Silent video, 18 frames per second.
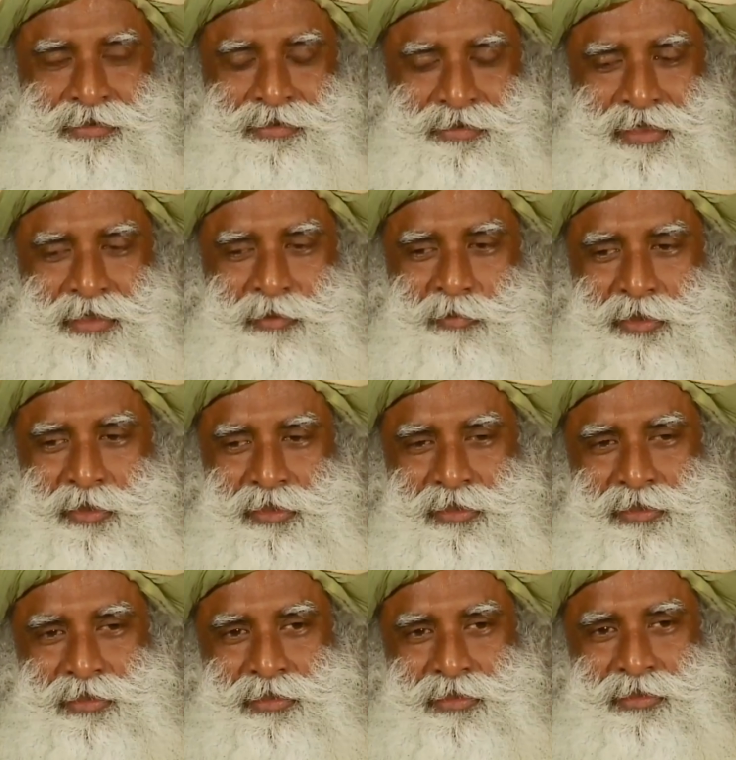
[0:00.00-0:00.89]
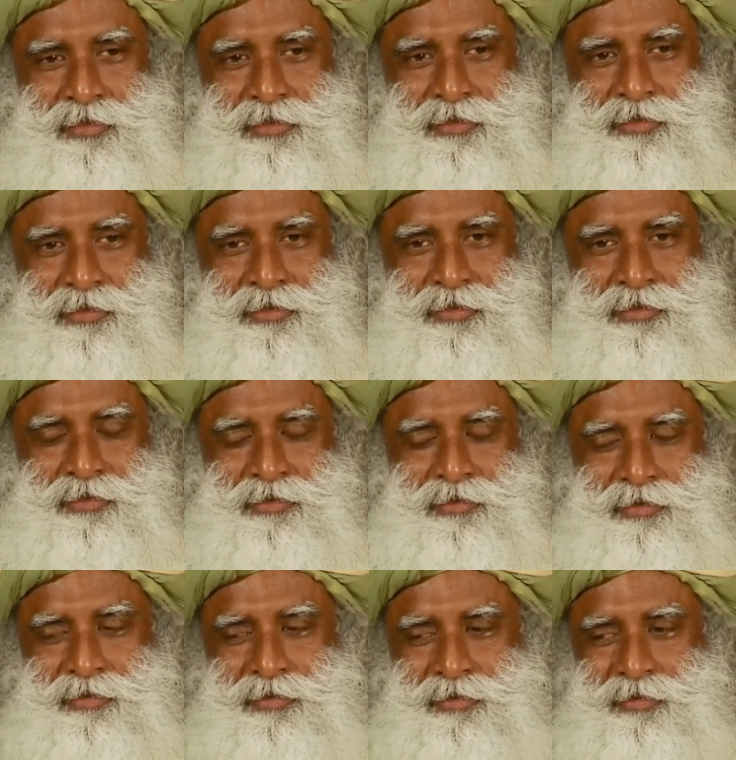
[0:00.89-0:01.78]
That means,
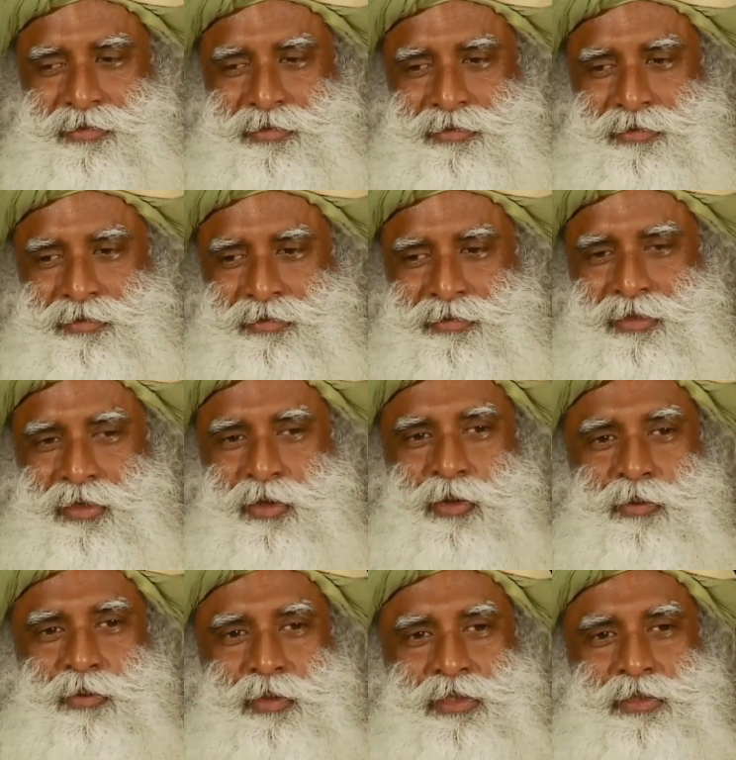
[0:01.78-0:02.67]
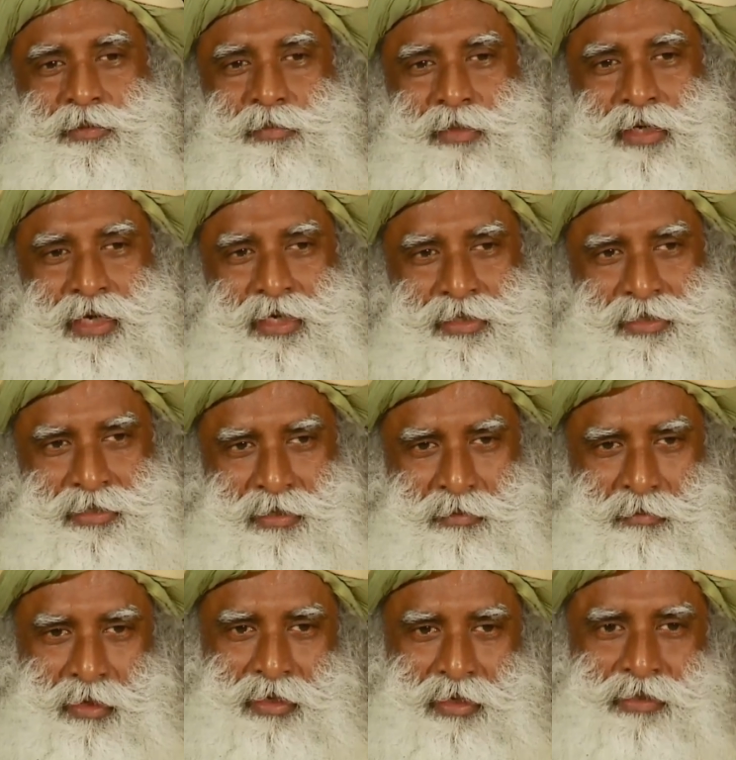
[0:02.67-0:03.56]
always behind
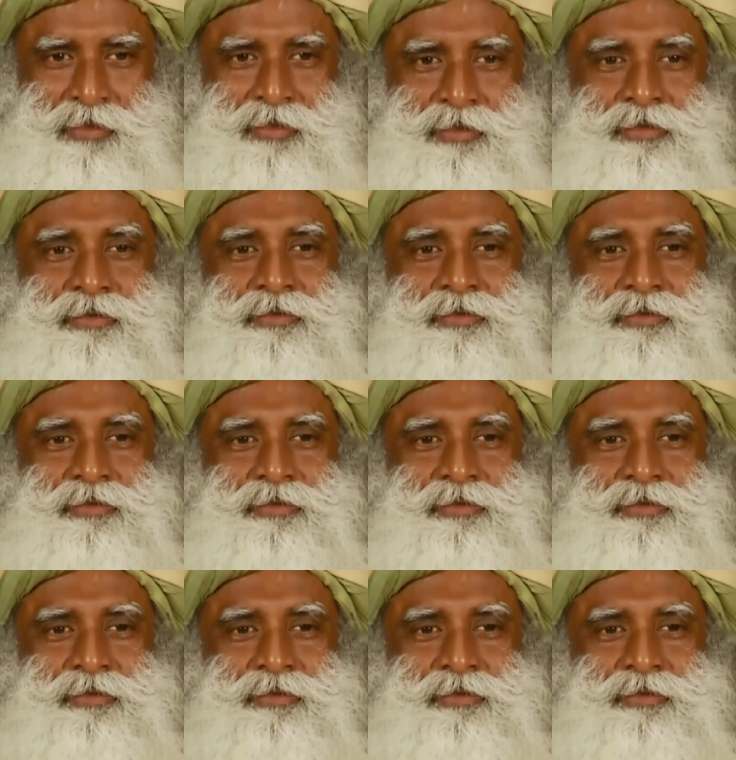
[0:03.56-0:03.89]
somebody.